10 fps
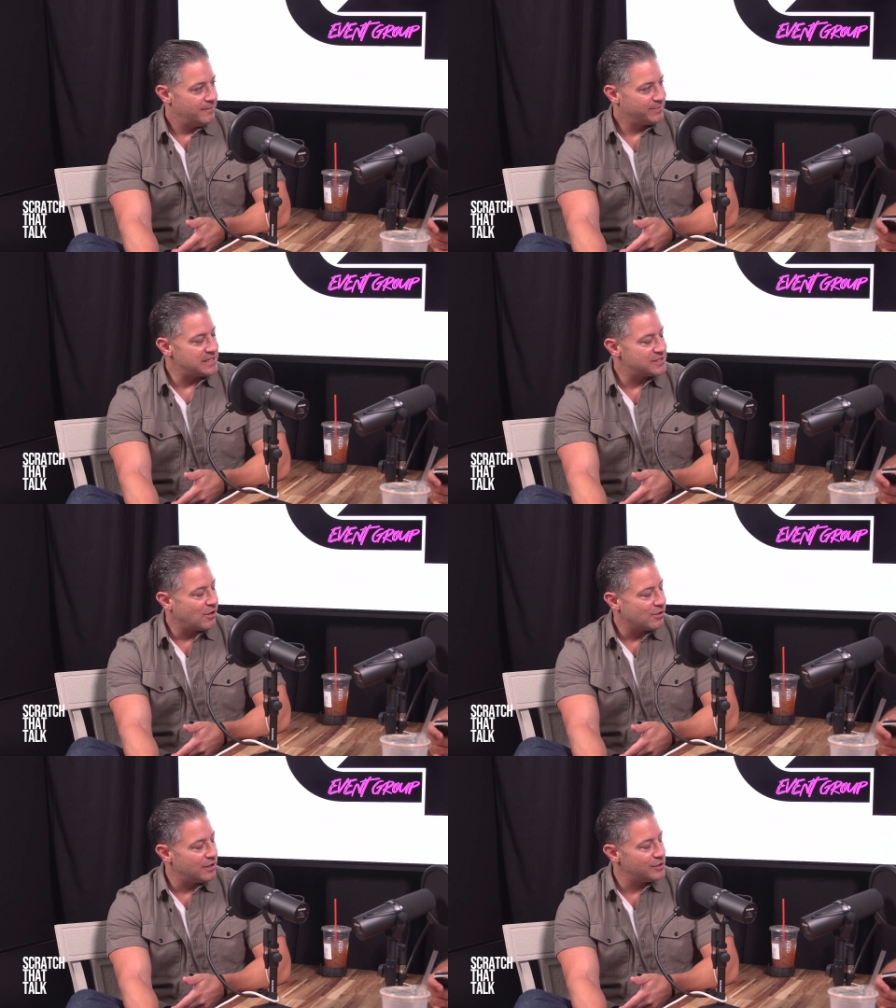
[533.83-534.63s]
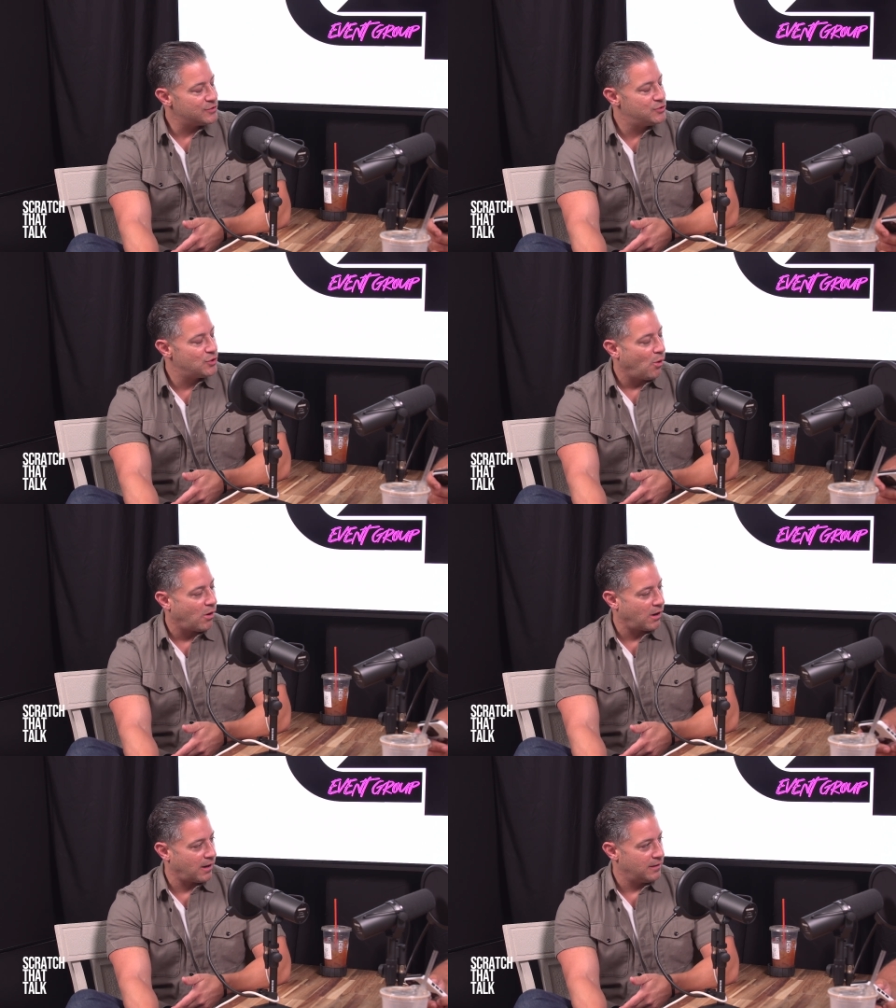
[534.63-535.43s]
They start on the
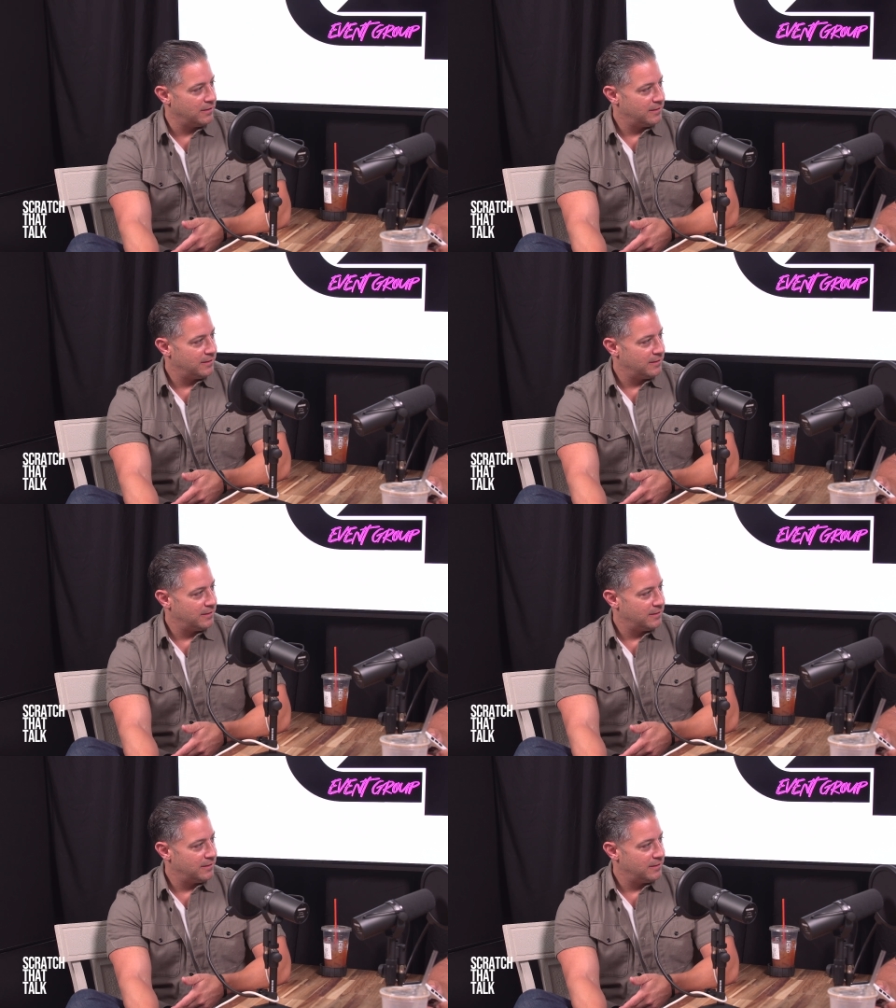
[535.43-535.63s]
door.